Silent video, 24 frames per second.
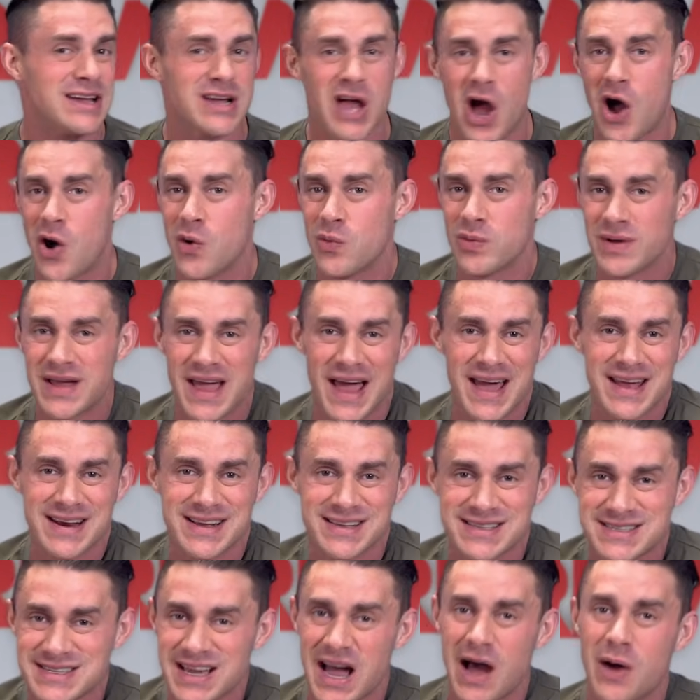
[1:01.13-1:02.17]
gonna get
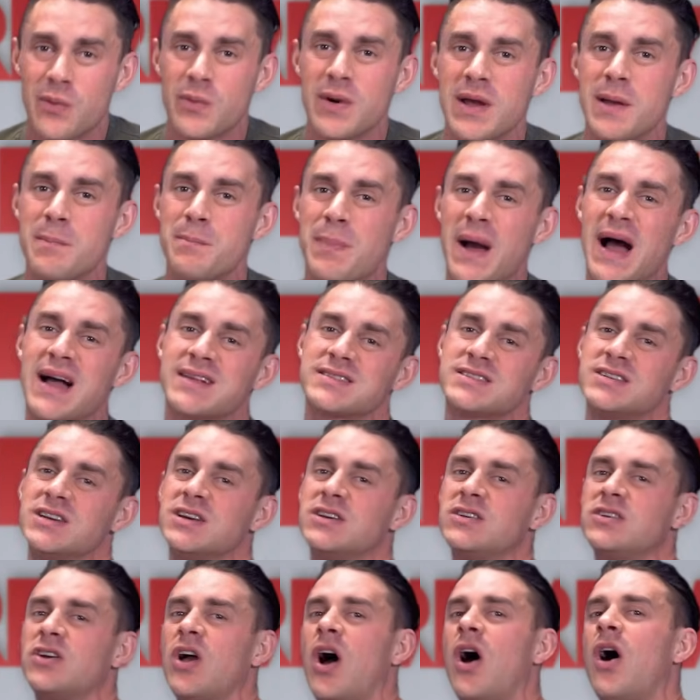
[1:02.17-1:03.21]
it done. We're about to
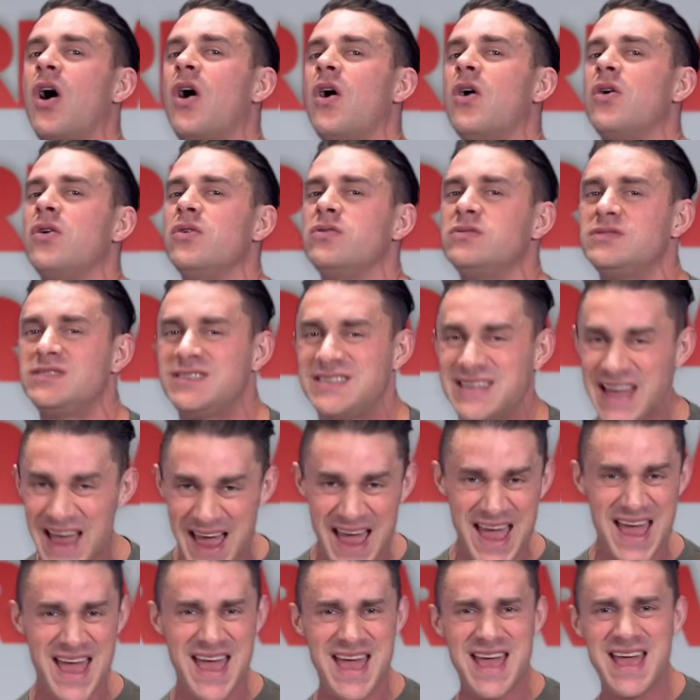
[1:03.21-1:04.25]
go
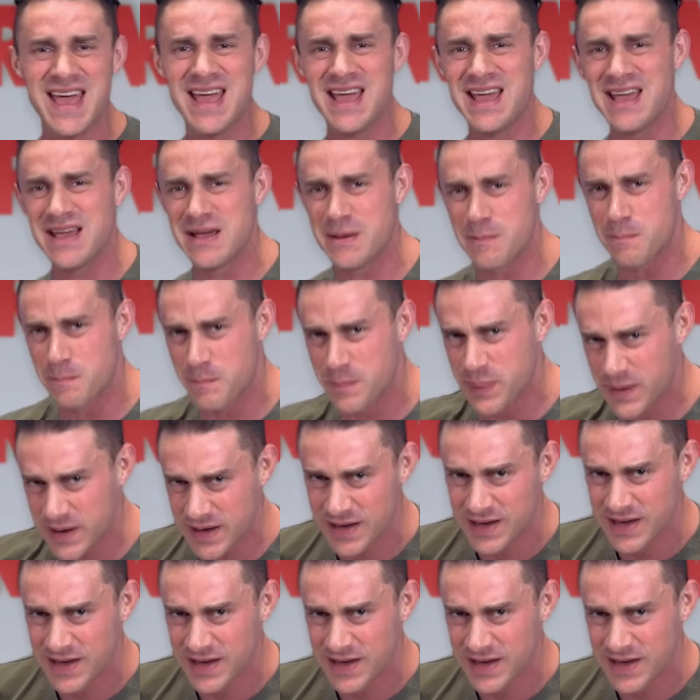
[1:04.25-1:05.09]
deep